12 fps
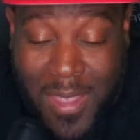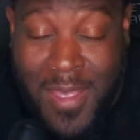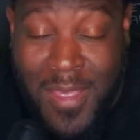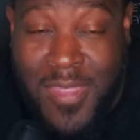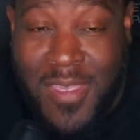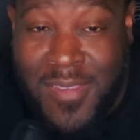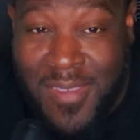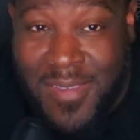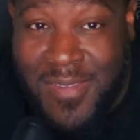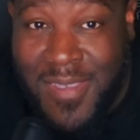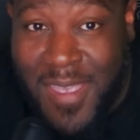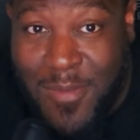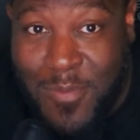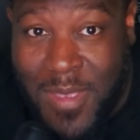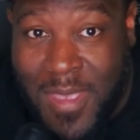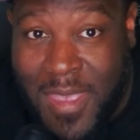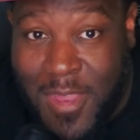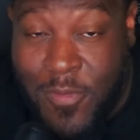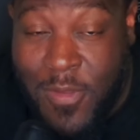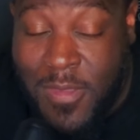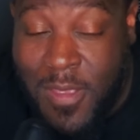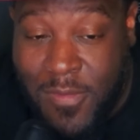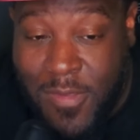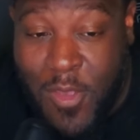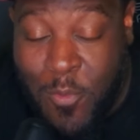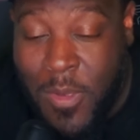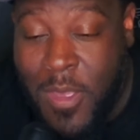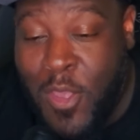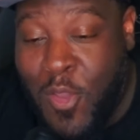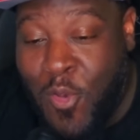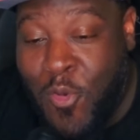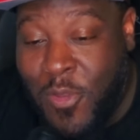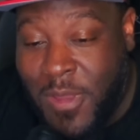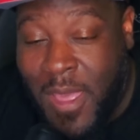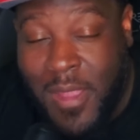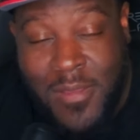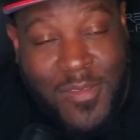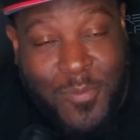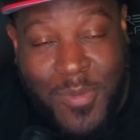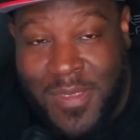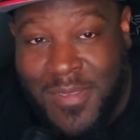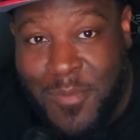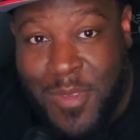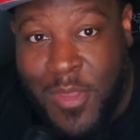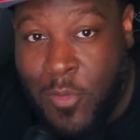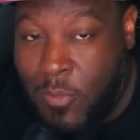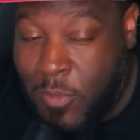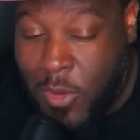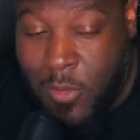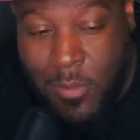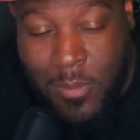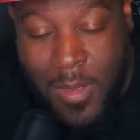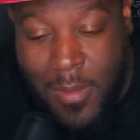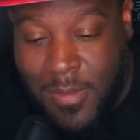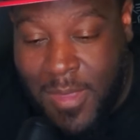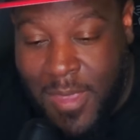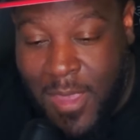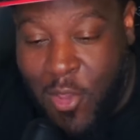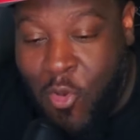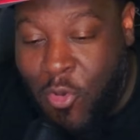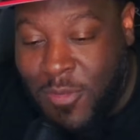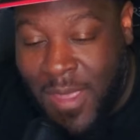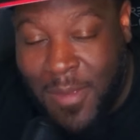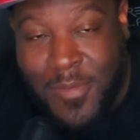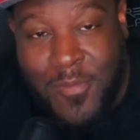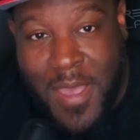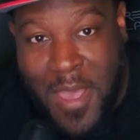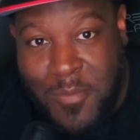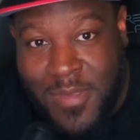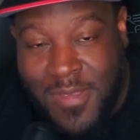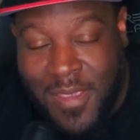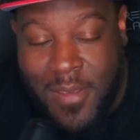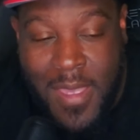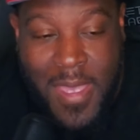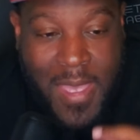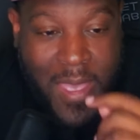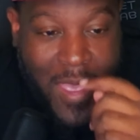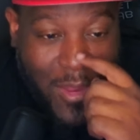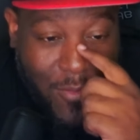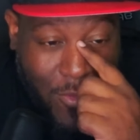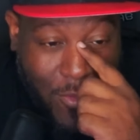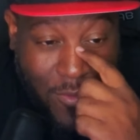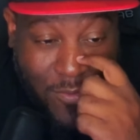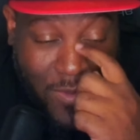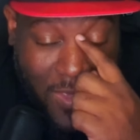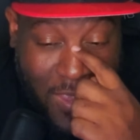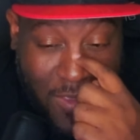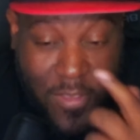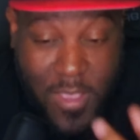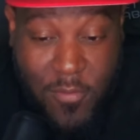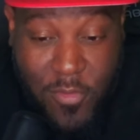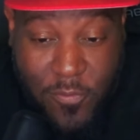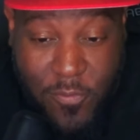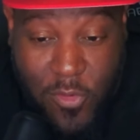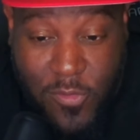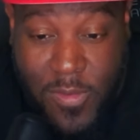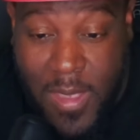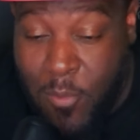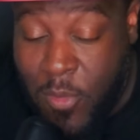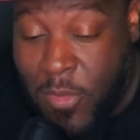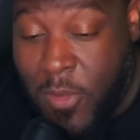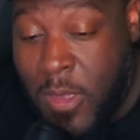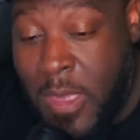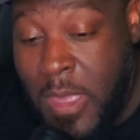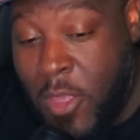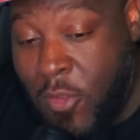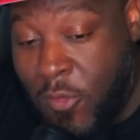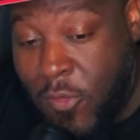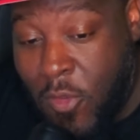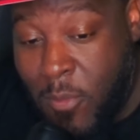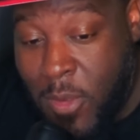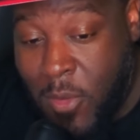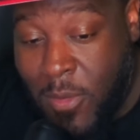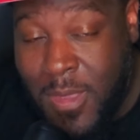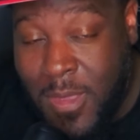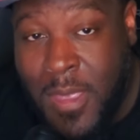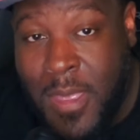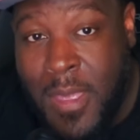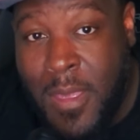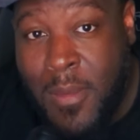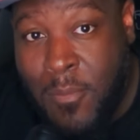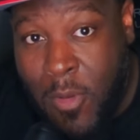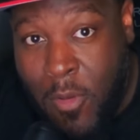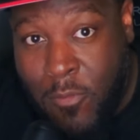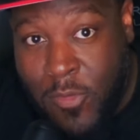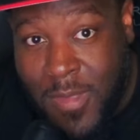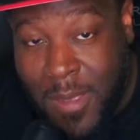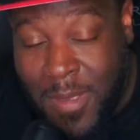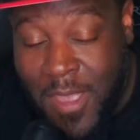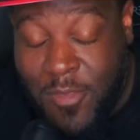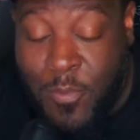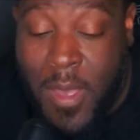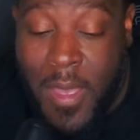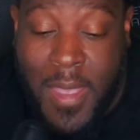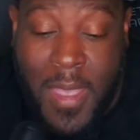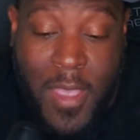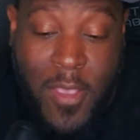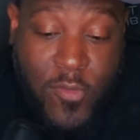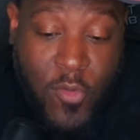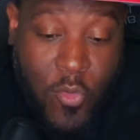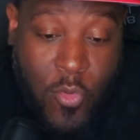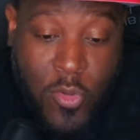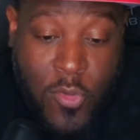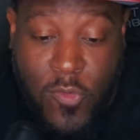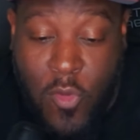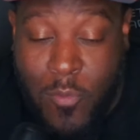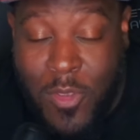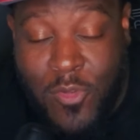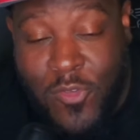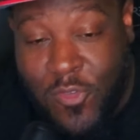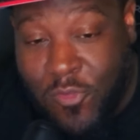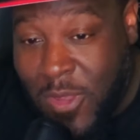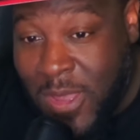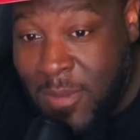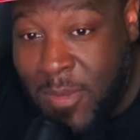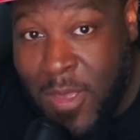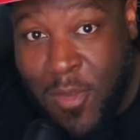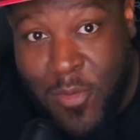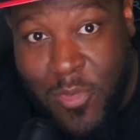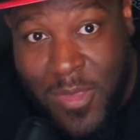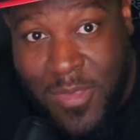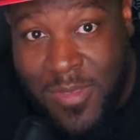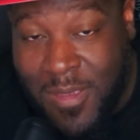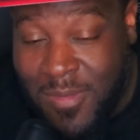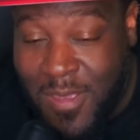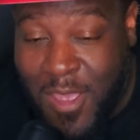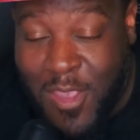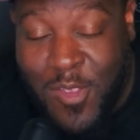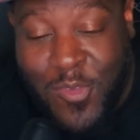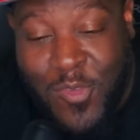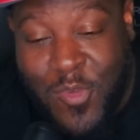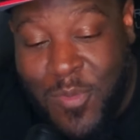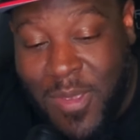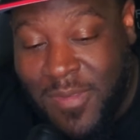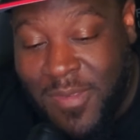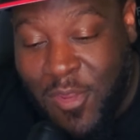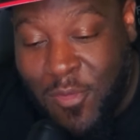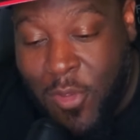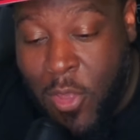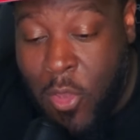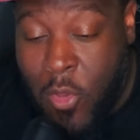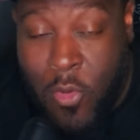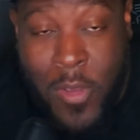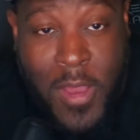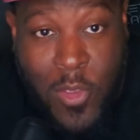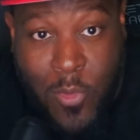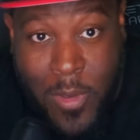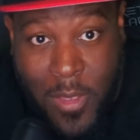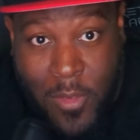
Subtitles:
this segment, and if it does help or not, just please let me know. I'll take all types of comments here. And of course, if you're here for the first time, whether you saw me on the Marvel Snapcast podcast or you saw me on stream, whether it be TikTok, YouTube, etc., or anywhere else